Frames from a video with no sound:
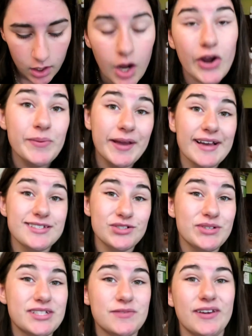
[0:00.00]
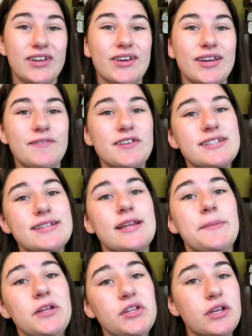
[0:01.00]
I hope you guys enjoyed this video. If you did,
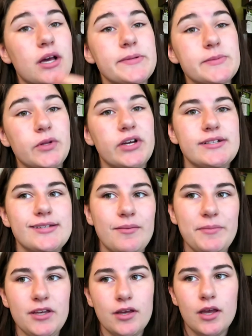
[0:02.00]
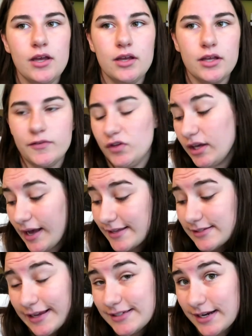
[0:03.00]
let me know in the comments below and tell me if you
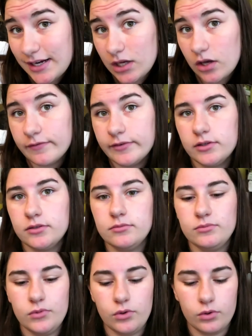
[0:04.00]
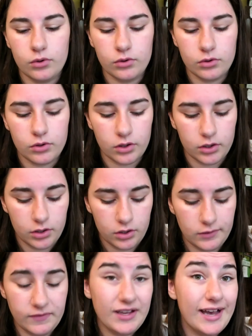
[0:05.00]
guys liked any of them, or
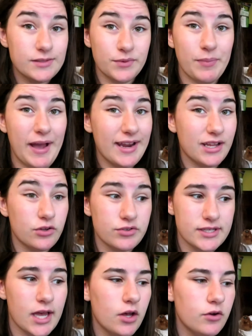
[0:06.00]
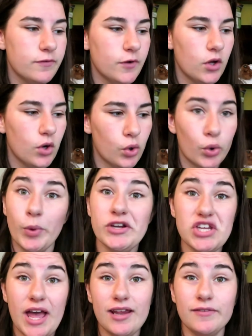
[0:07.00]
if you guys would buy any yourself, or
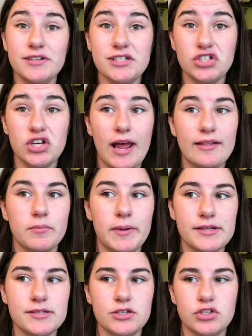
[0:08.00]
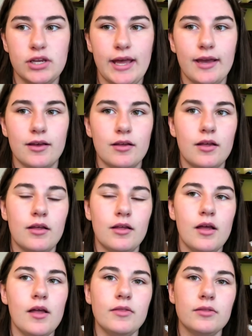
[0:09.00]
which elephant did you like the best? Did you like
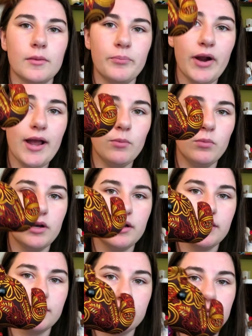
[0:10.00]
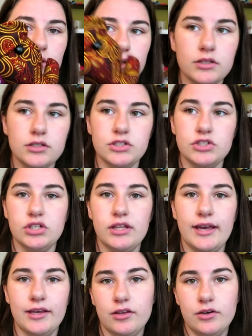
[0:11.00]
the brown one? Did you
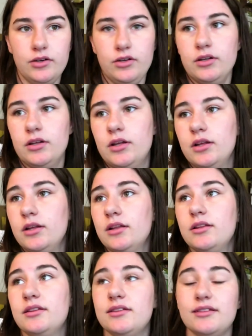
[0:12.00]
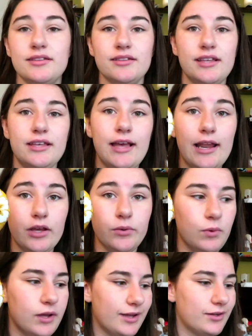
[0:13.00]
like, you know, the yellow
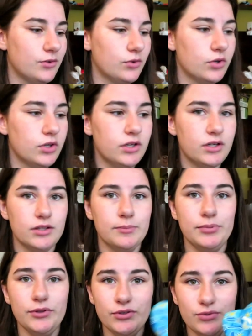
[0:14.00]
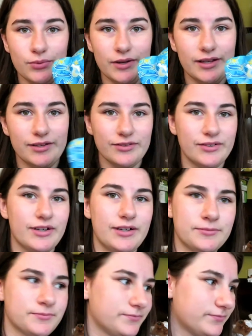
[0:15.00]
one, or the blue one,
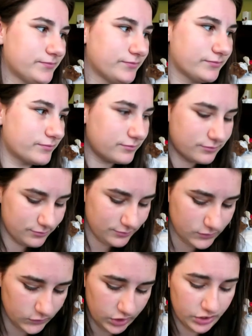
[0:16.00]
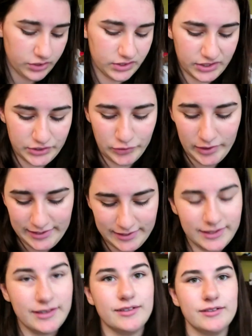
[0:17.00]
or you know, the
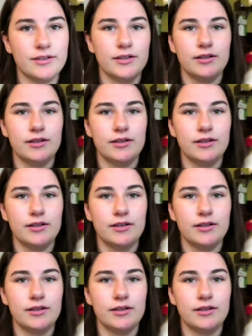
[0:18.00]
green,